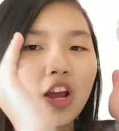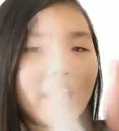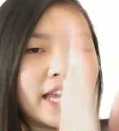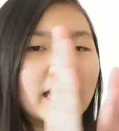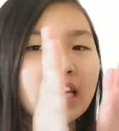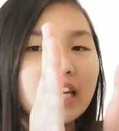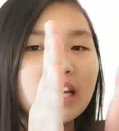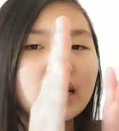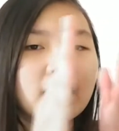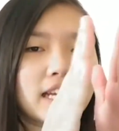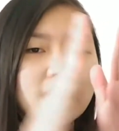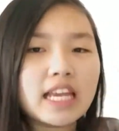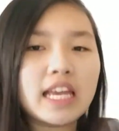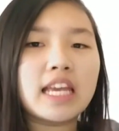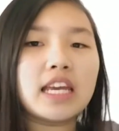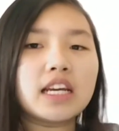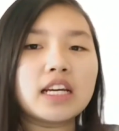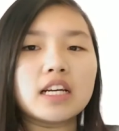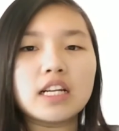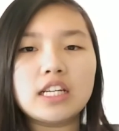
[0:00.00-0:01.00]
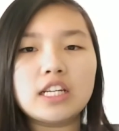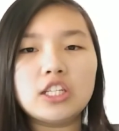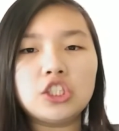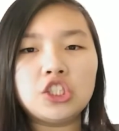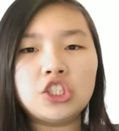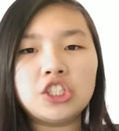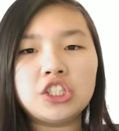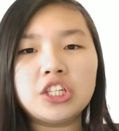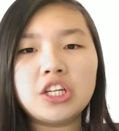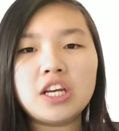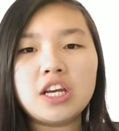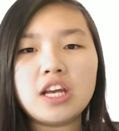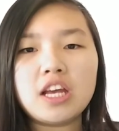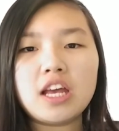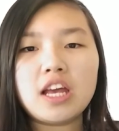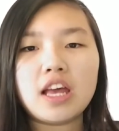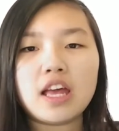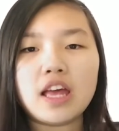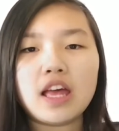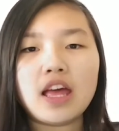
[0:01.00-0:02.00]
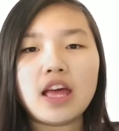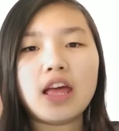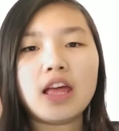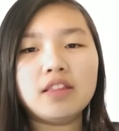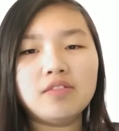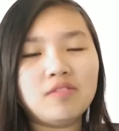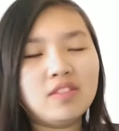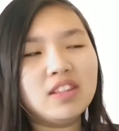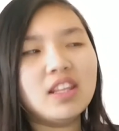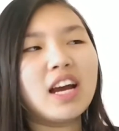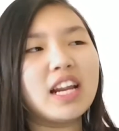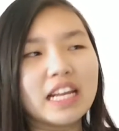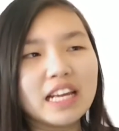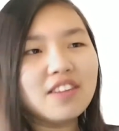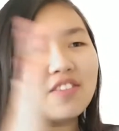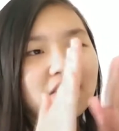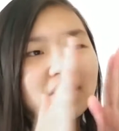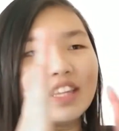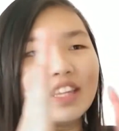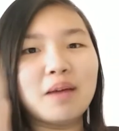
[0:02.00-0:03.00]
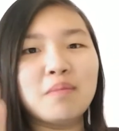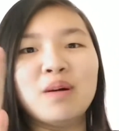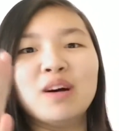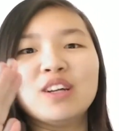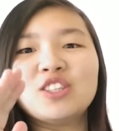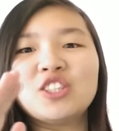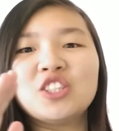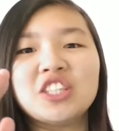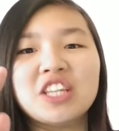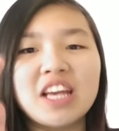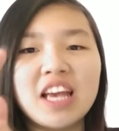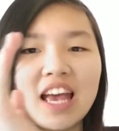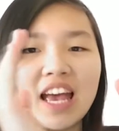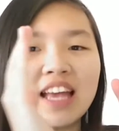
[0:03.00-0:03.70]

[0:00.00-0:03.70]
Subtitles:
like English, not even that much.